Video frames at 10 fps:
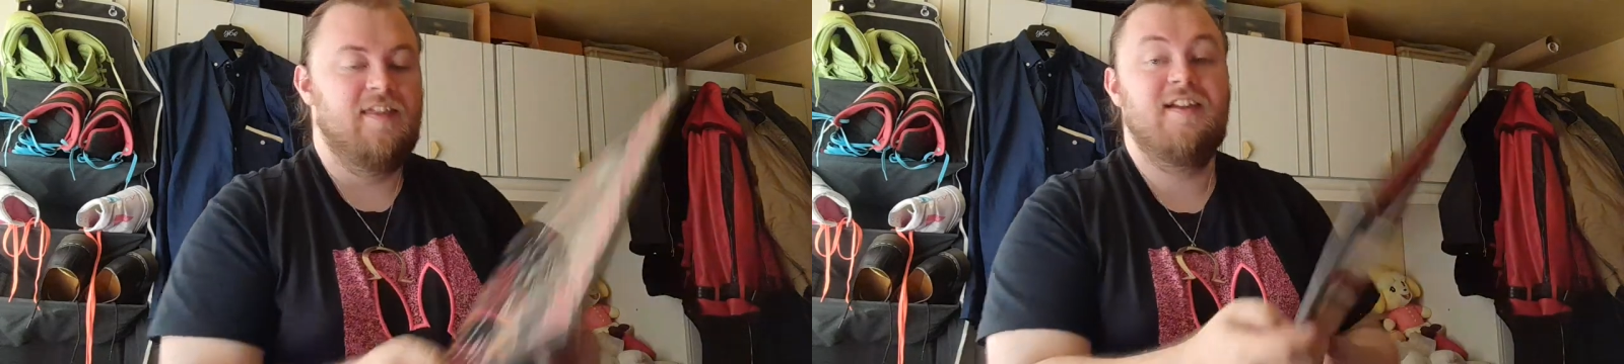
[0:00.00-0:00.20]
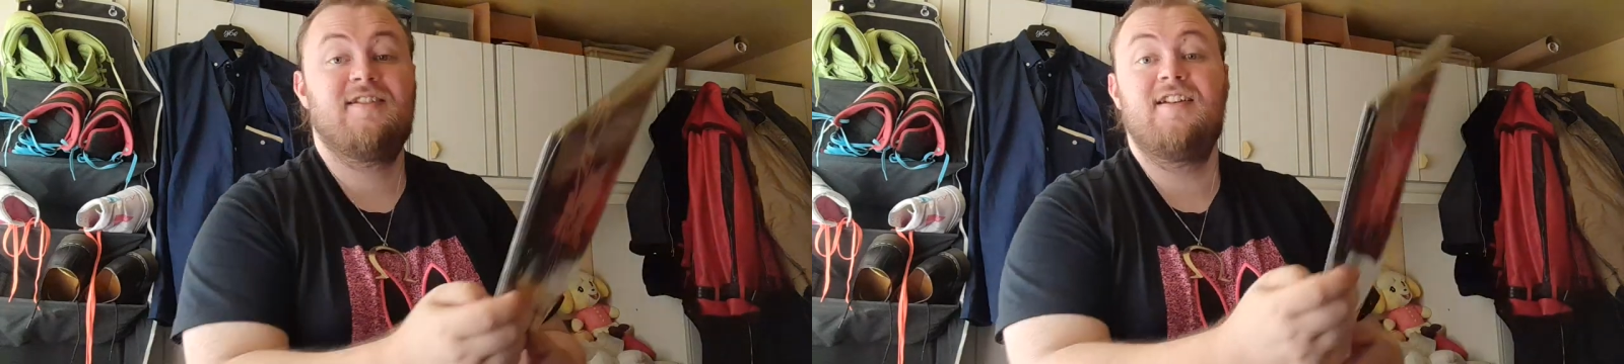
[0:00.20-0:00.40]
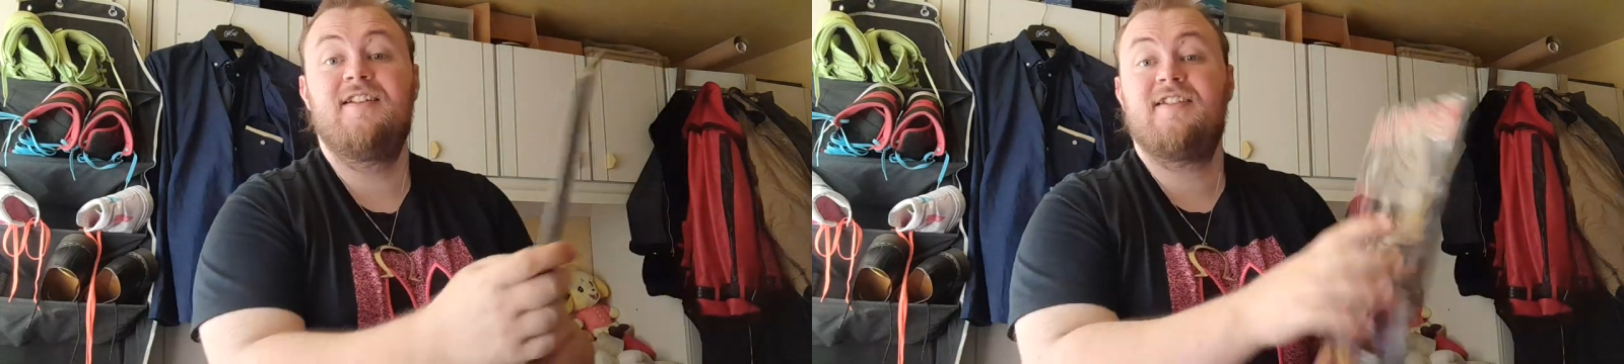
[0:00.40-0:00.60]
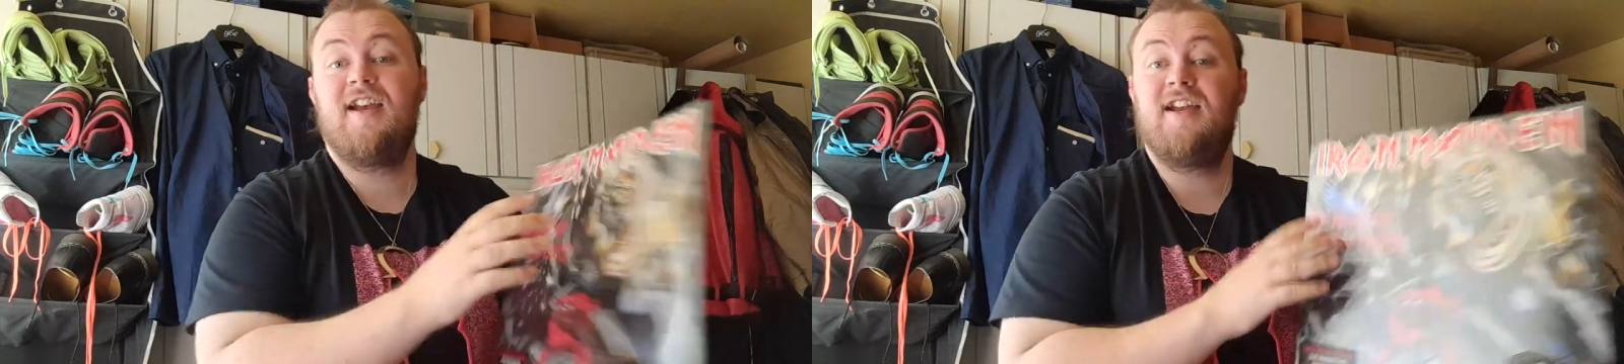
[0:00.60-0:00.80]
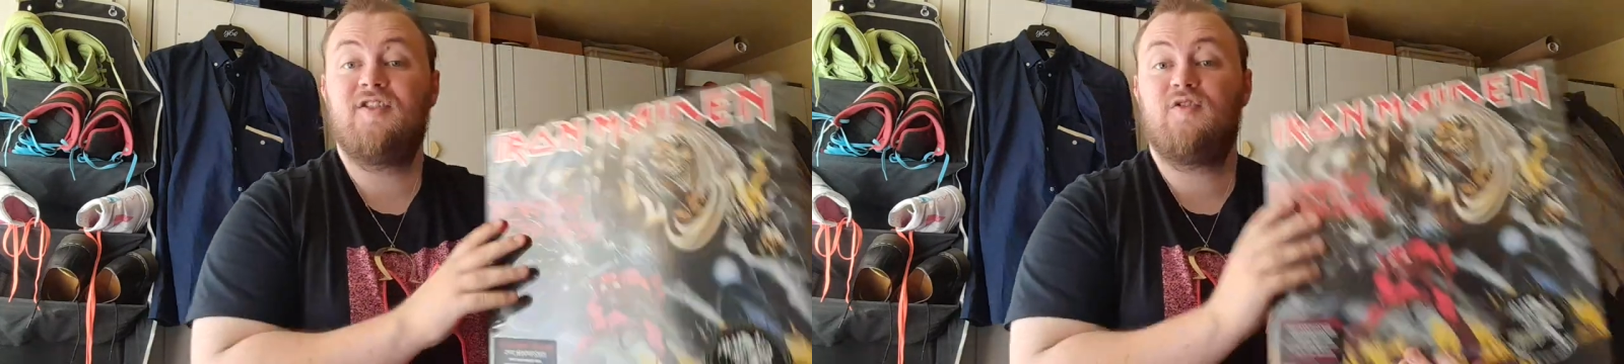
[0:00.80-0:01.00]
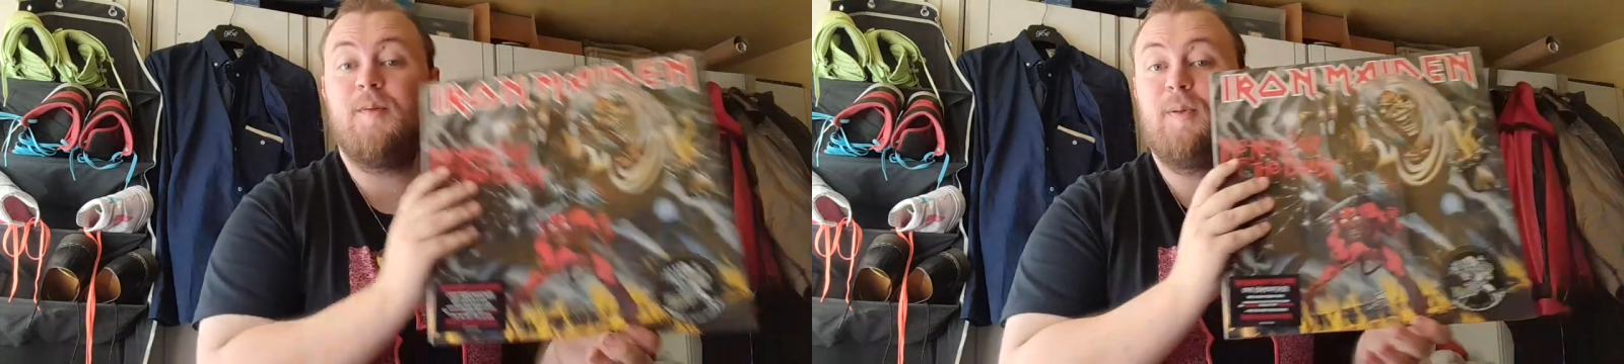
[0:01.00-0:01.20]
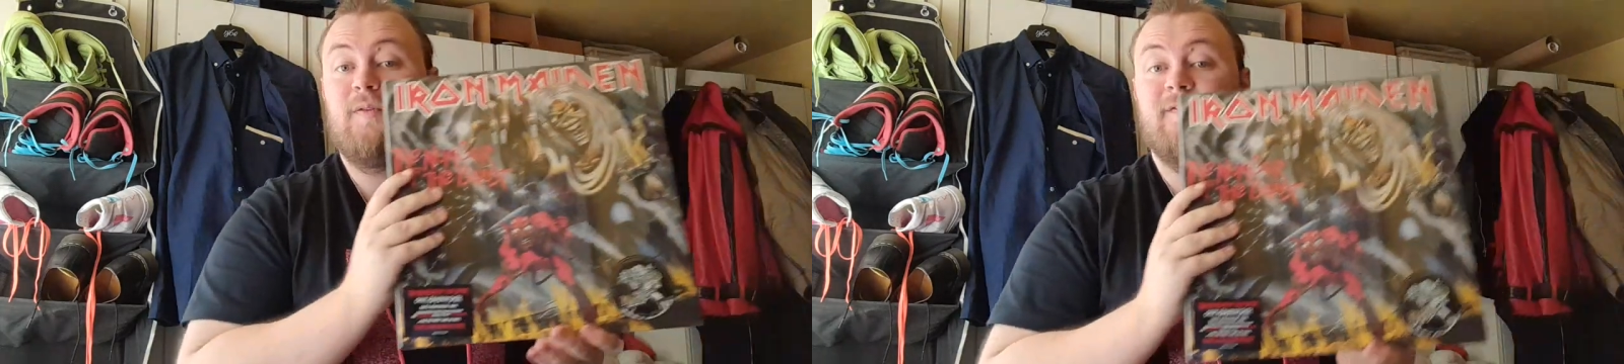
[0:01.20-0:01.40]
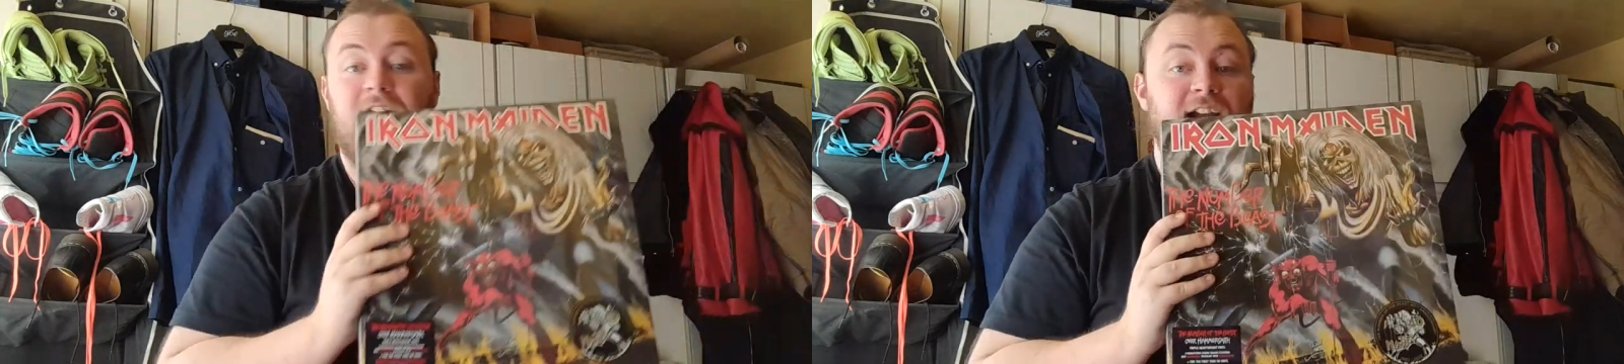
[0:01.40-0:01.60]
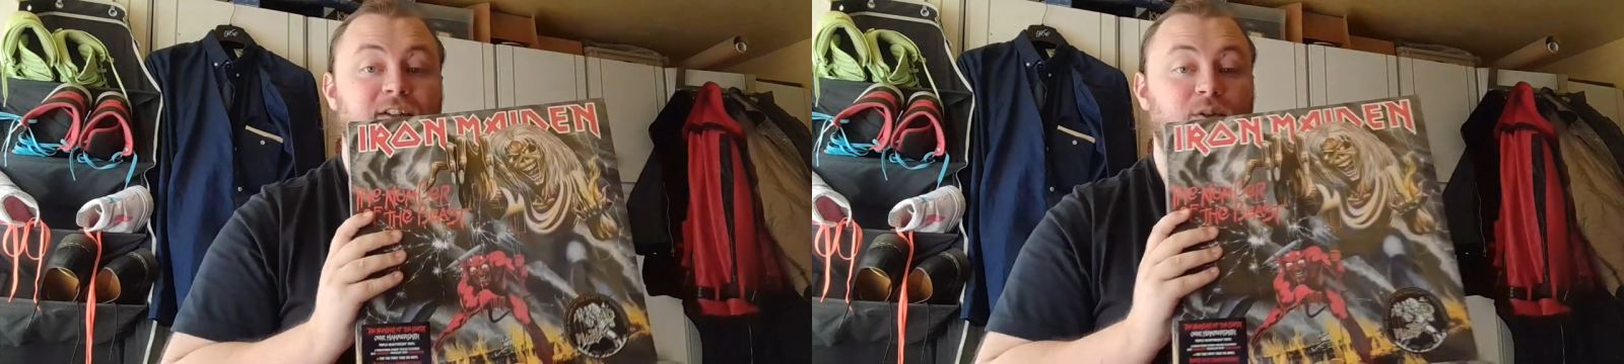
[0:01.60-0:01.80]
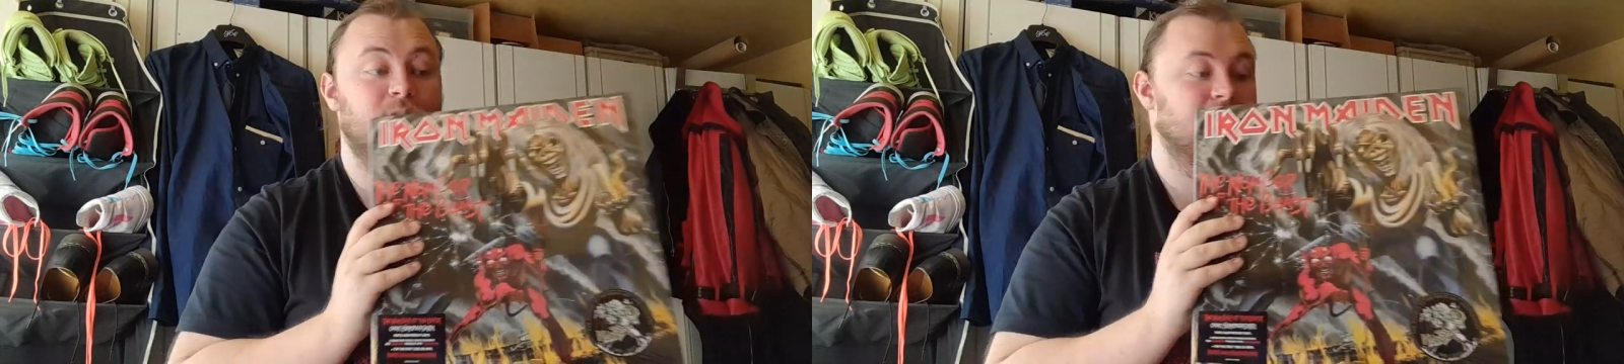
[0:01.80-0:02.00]
This is a triple
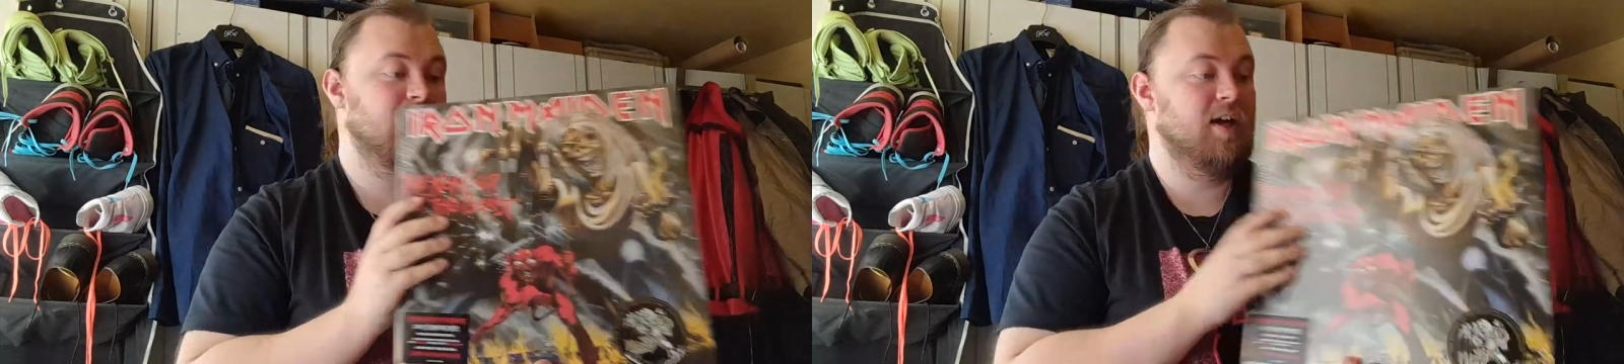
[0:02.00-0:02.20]
vinyl.